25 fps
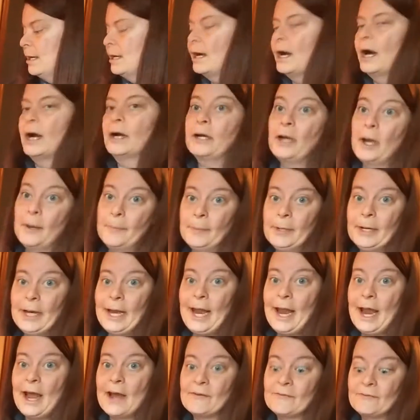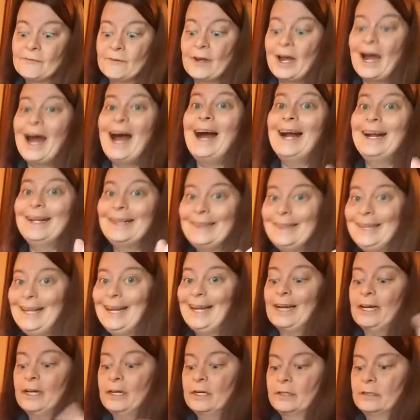1.5 cups, I
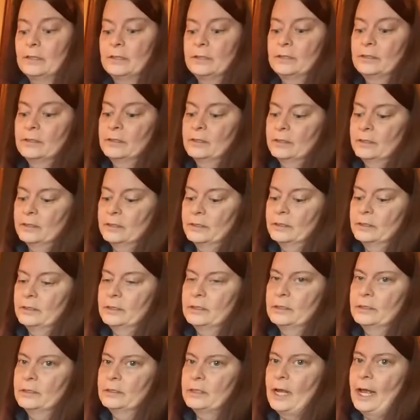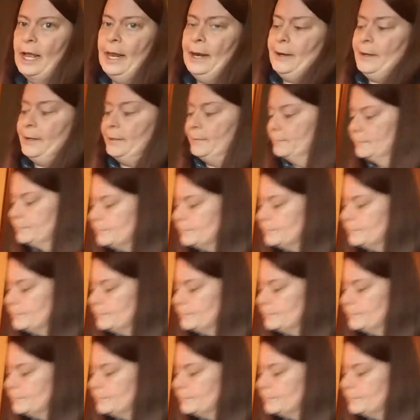think. I don't know.